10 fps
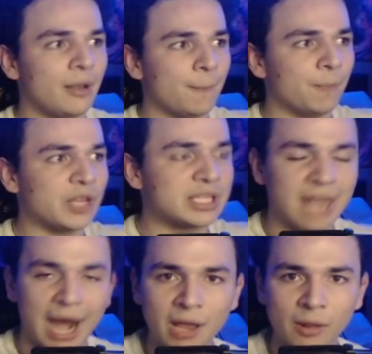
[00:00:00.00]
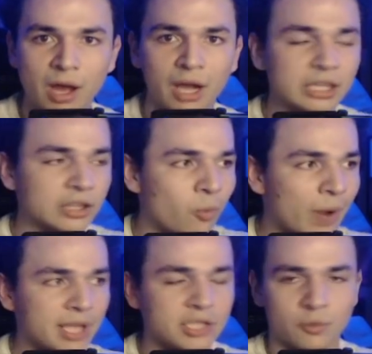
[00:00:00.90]
the dialogue and the
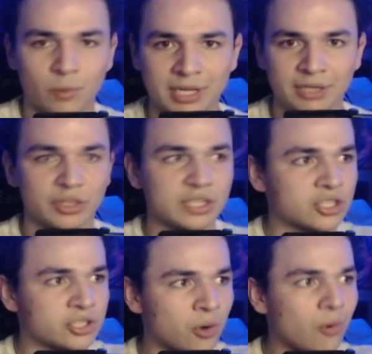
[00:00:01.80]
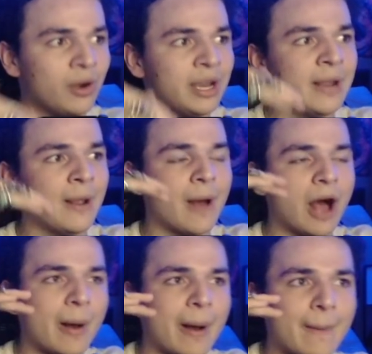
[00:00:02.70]
way it's written, the story
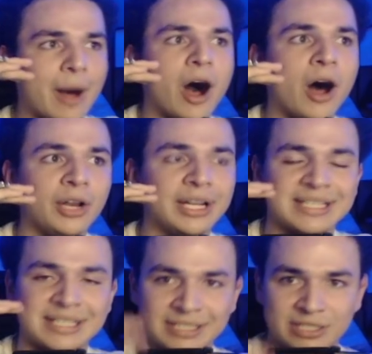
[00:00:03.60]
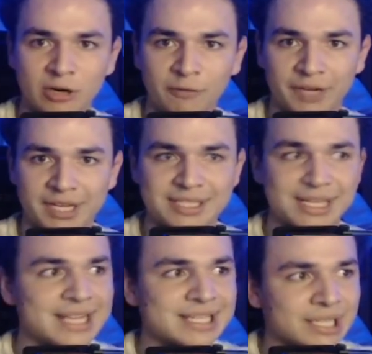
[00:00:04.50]
on its surface
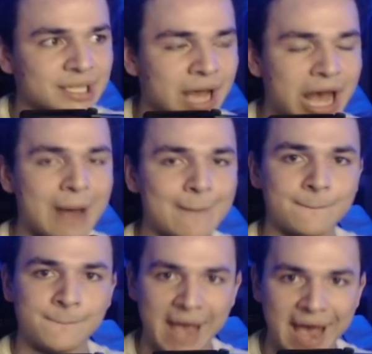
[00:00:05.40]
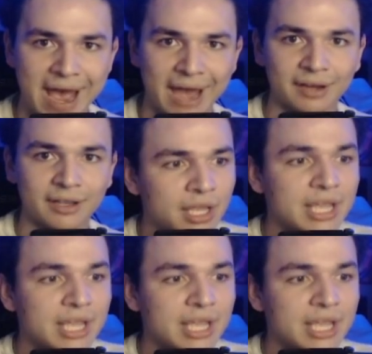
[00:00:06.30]
is not bad.